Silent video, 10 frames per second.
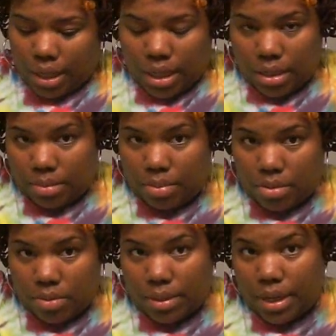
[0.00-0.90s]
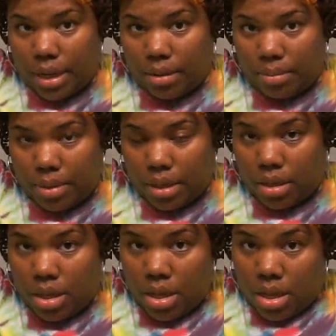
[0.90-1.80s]
can't pull one out,
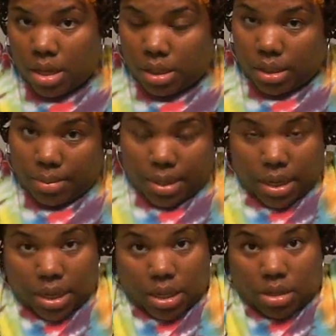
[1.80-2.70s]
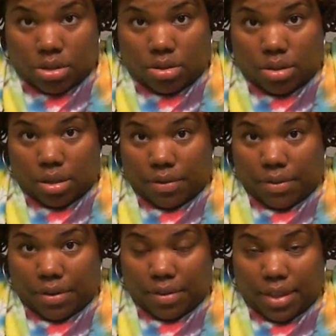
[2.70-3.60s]
but some of the ends you see are
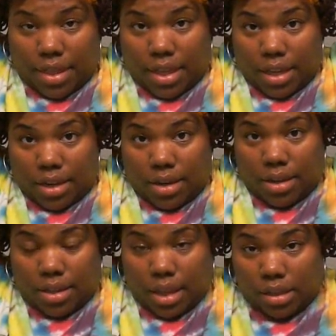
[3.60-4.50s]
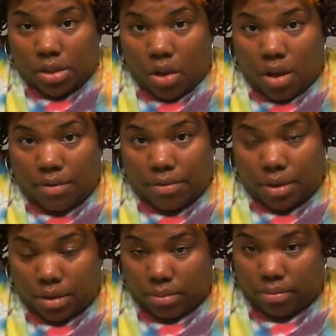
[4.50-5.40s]
very thin That's all
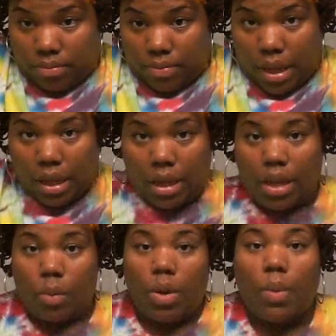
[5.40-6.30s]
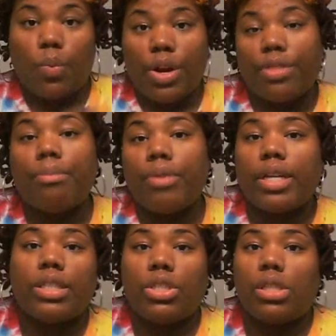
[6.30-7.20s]
from that, and where the
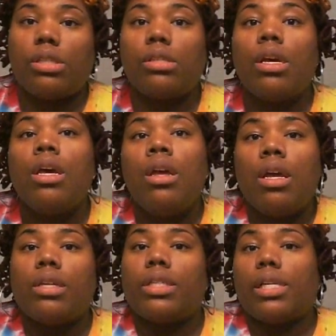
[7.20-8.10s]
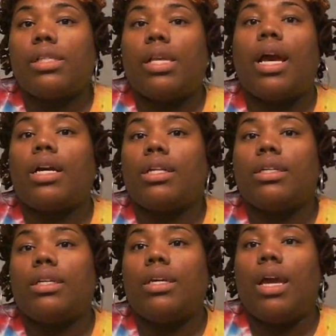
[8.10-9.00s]
breakage is
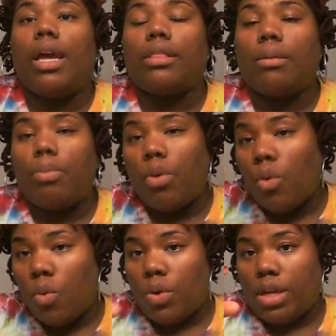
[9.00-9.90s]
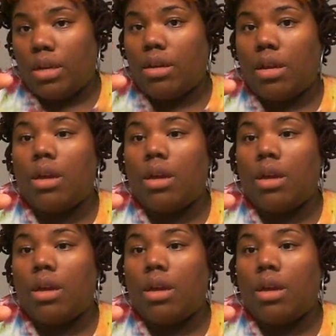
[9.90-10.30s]
exactly at the point